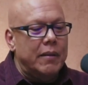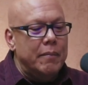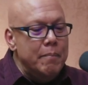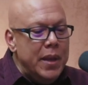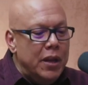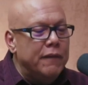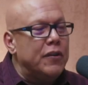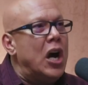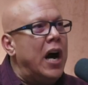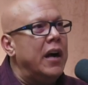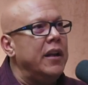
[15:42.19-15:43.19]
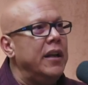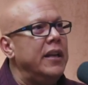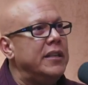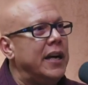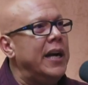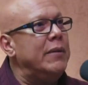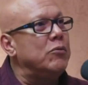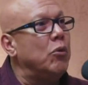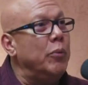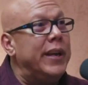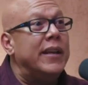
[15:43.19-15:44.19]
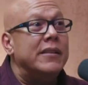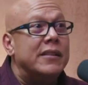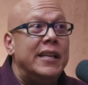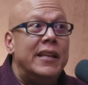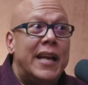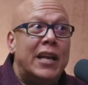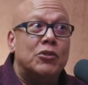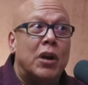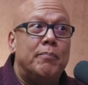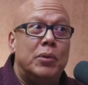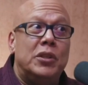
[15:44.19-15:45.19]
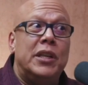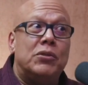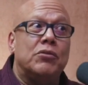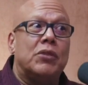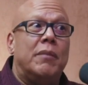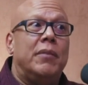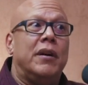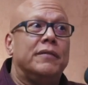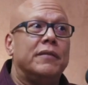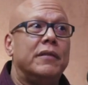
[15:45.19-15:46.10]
men of God in times where we can see that drop potential drop off.